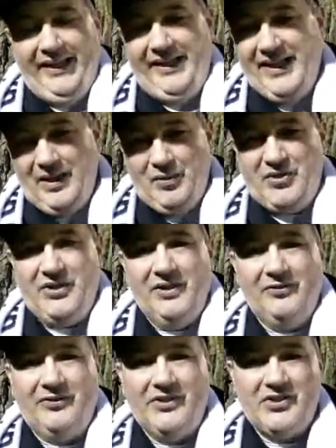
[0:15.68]
And that was
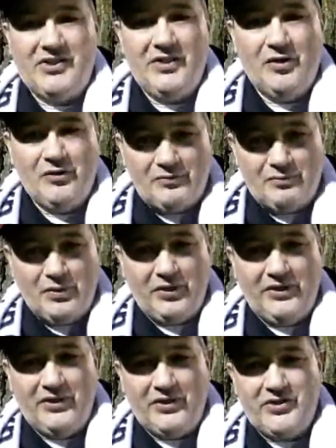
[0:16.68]
enough to see off
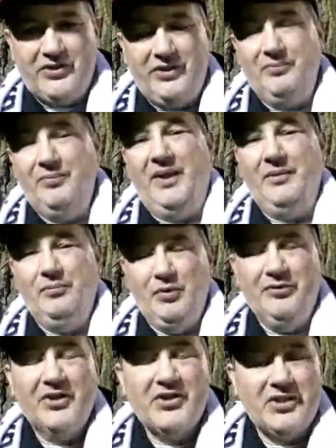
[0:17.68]
Brockenhurst and, and
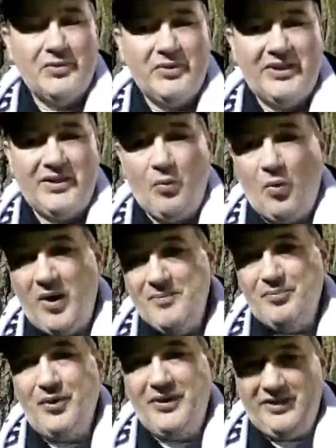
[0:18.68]
move us to within one
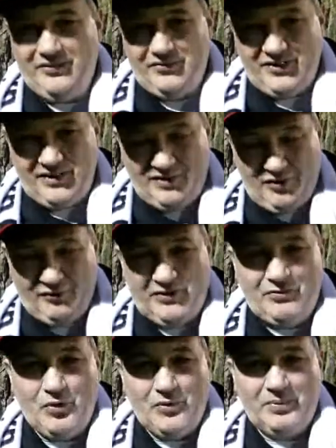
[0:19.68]
point of the, of the
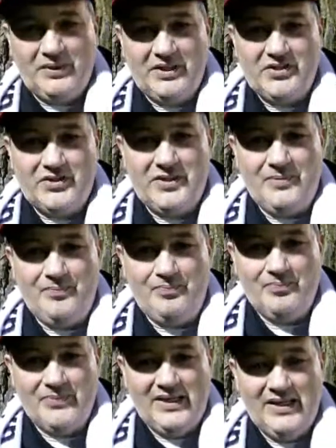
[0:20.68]
fourth place team.
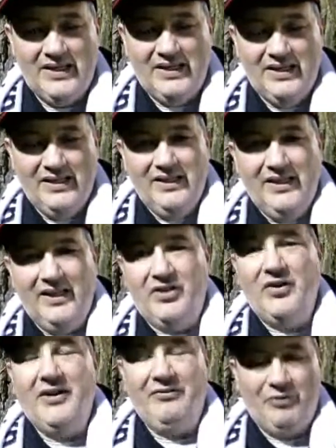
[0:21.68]
A
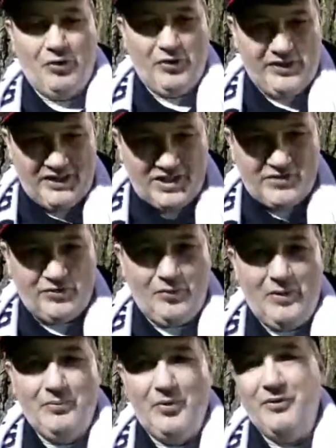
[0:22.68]
great four days for
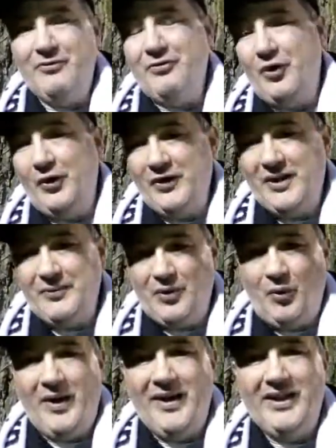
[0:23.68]
Wimborne following up their
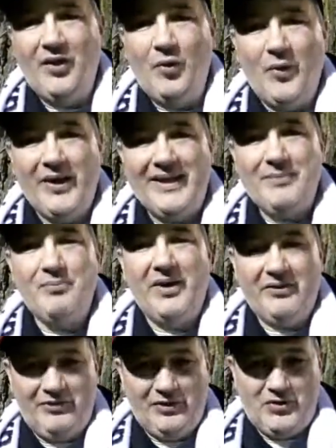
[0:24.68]
1-0 win at
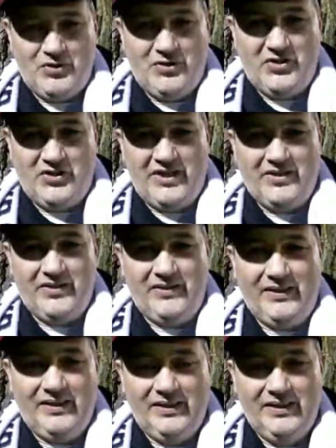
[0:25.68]
Moneyfields on Saturday.